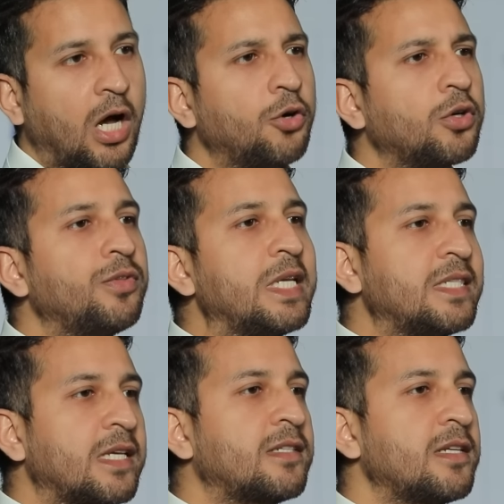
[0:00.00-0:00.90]
Out of
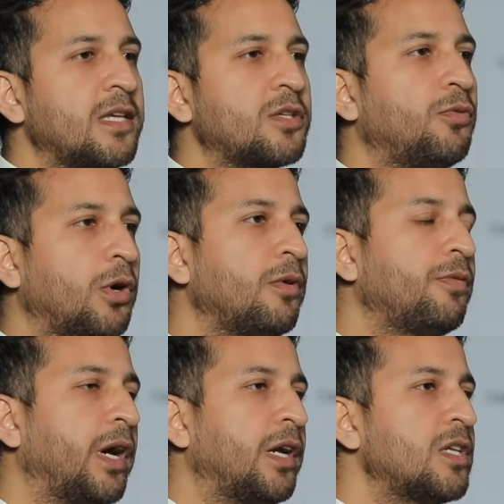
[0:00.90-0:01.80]
these 66, what we
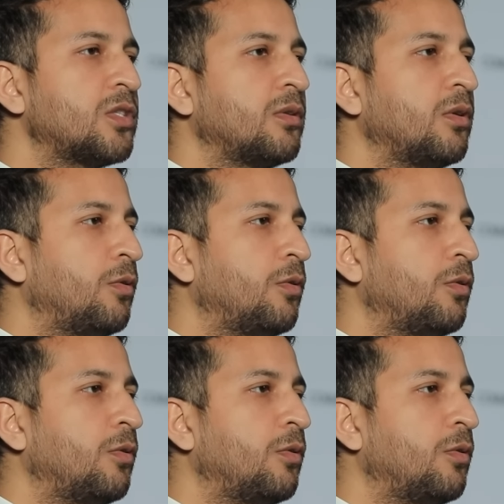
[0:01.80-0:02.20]
find is